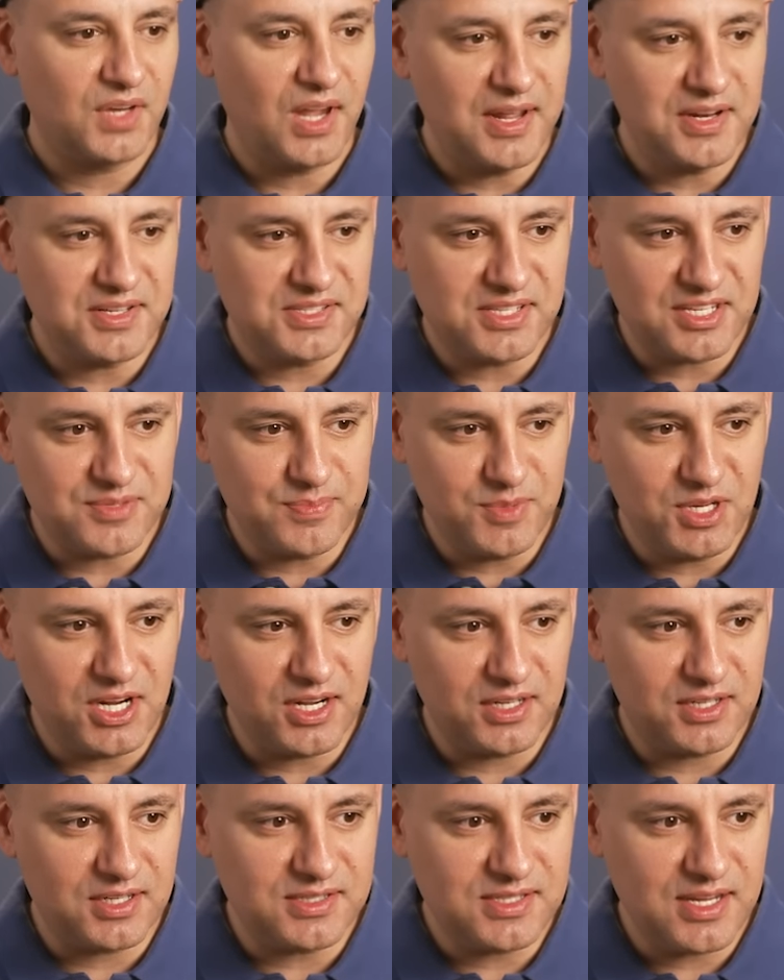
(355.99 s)
And it says
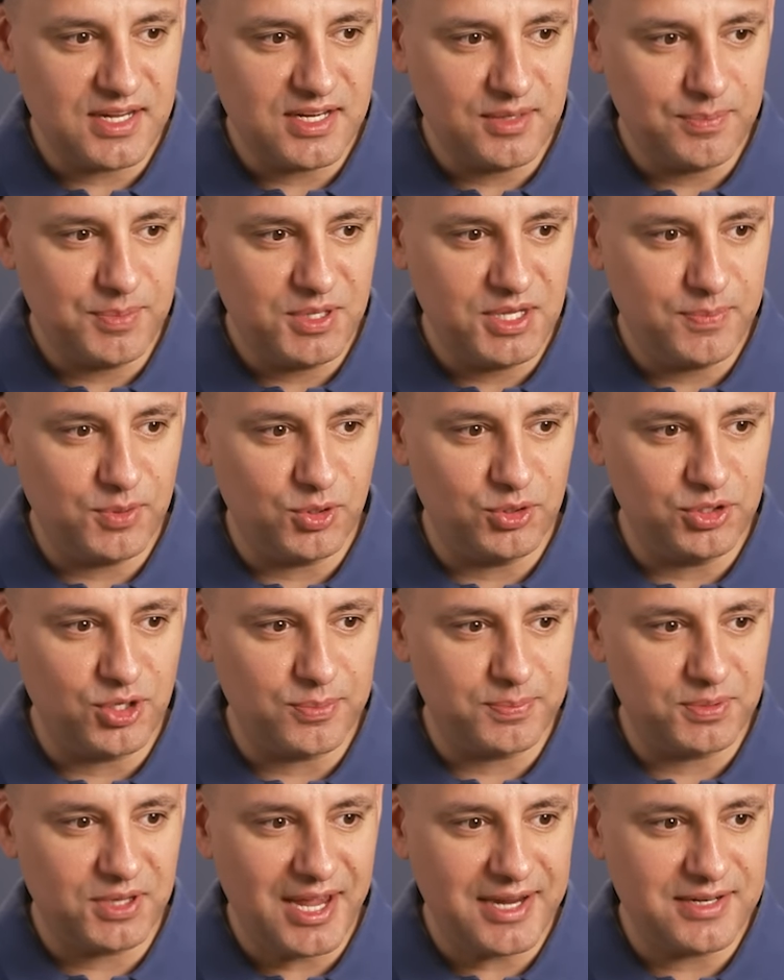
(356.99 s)
media containing people.
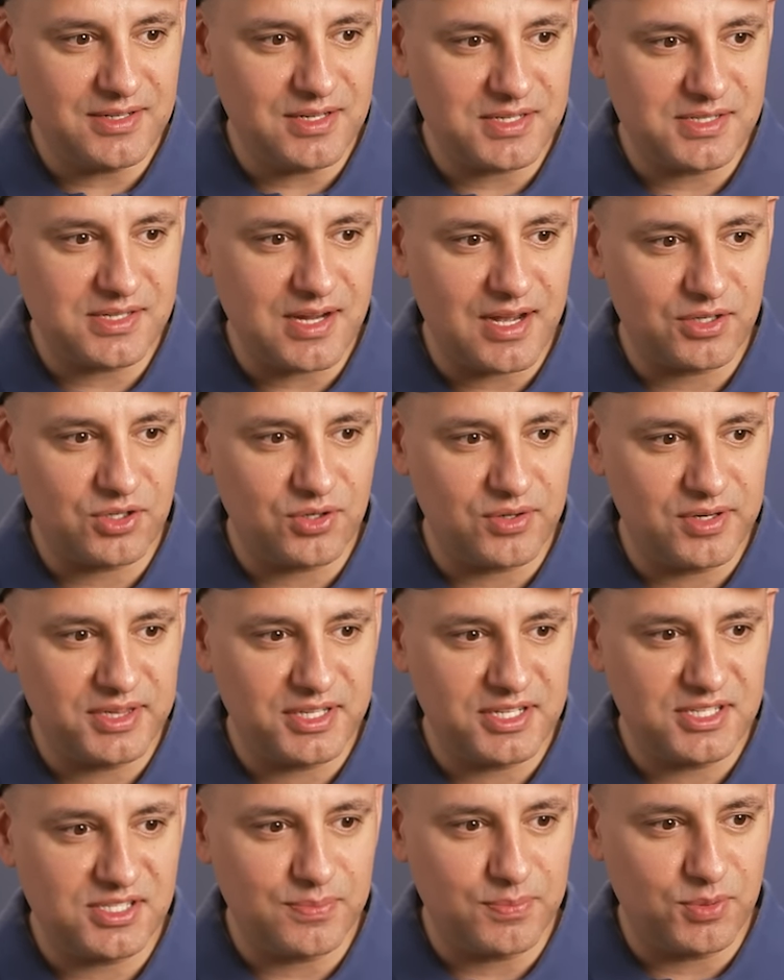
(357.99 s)
Your plan does not
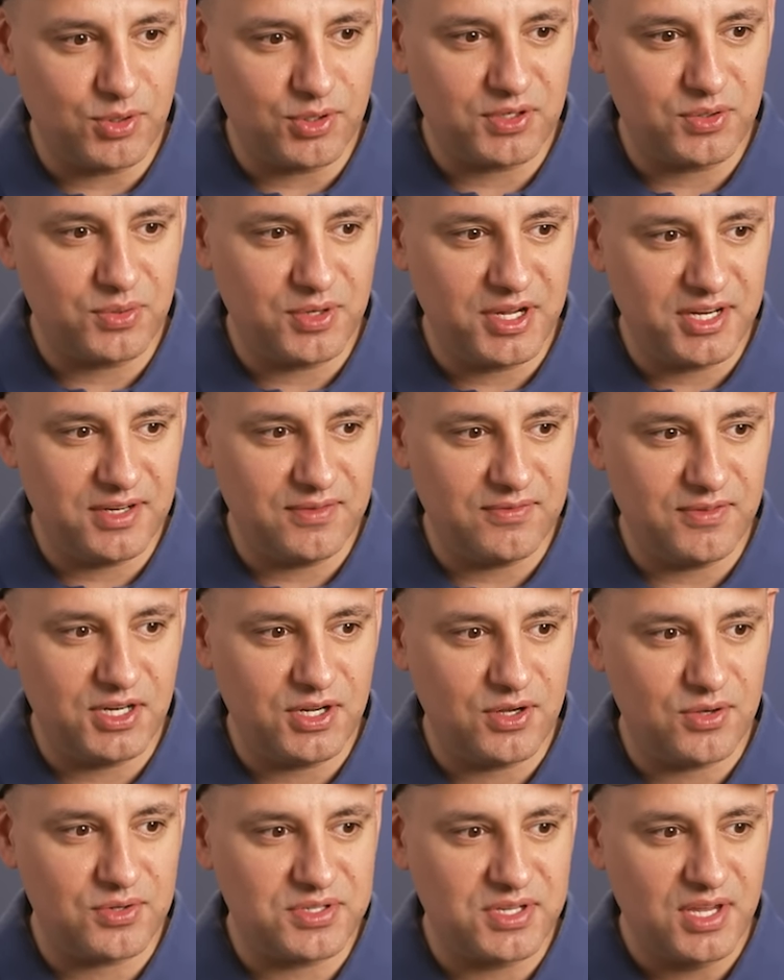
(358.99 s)
currently support creating
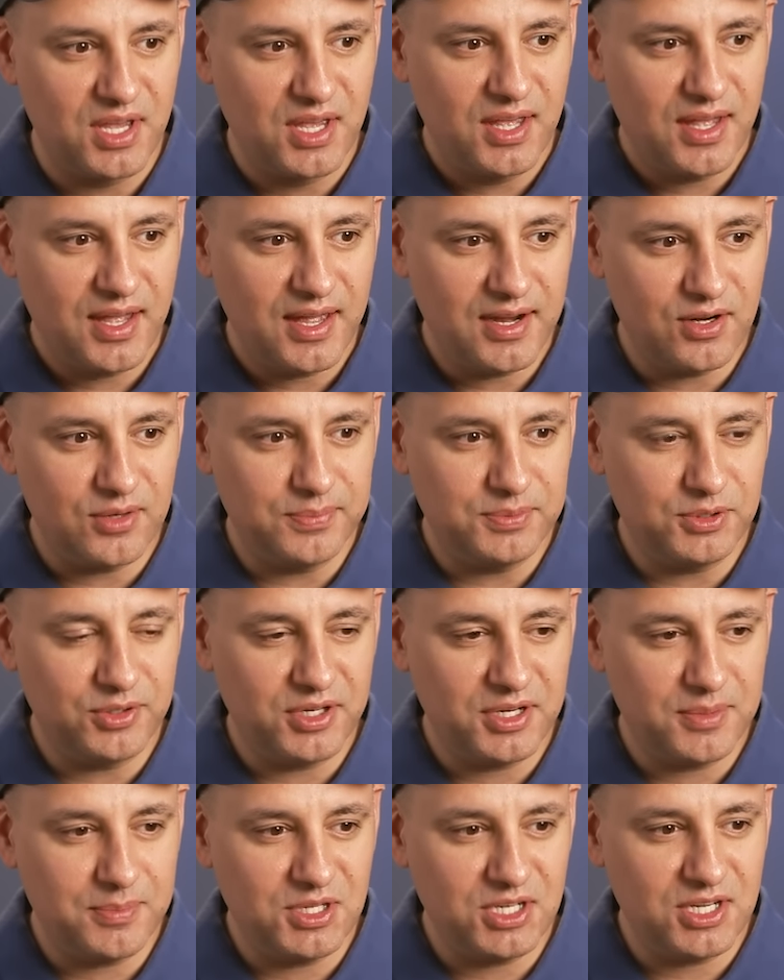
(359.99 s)
videos and
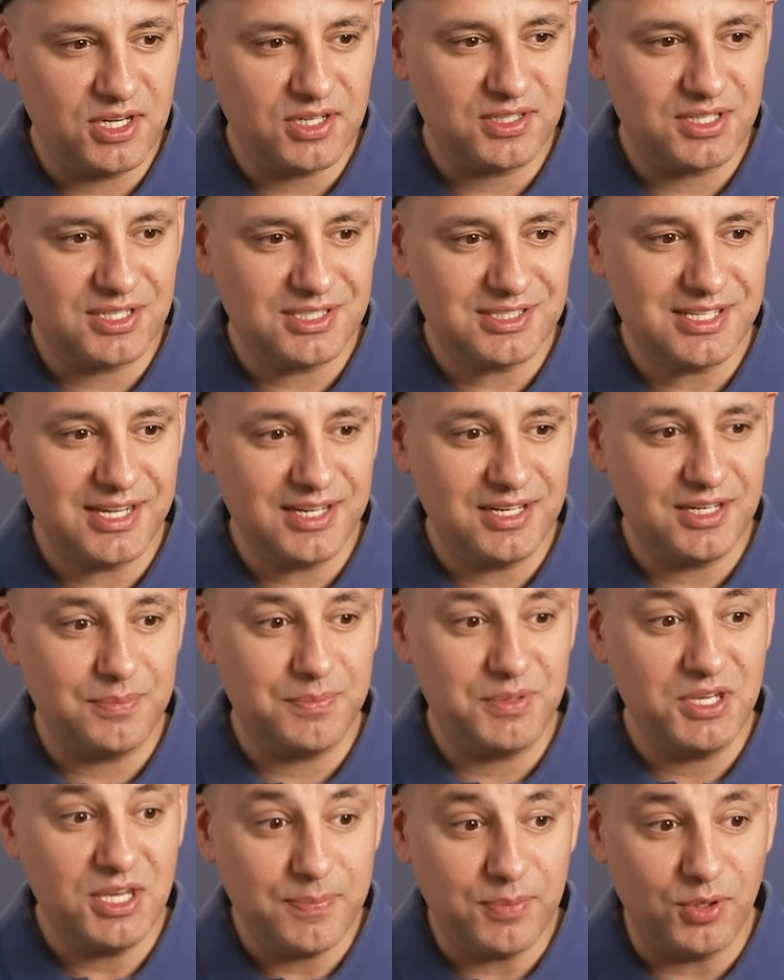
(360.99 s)
uploading media containing
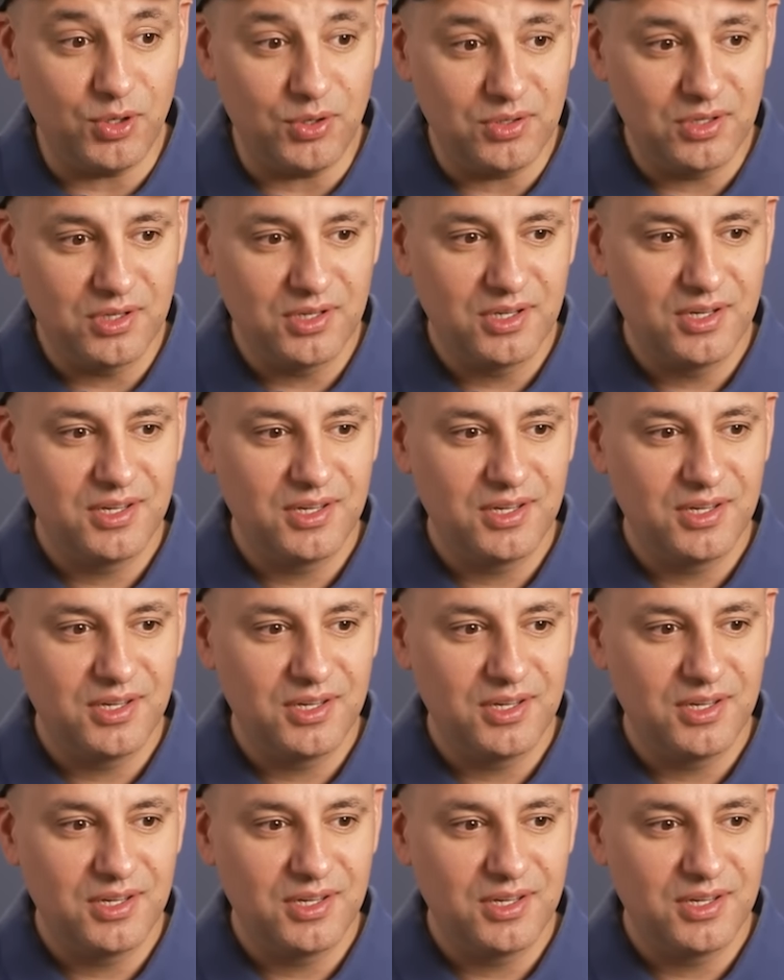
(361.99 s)
people.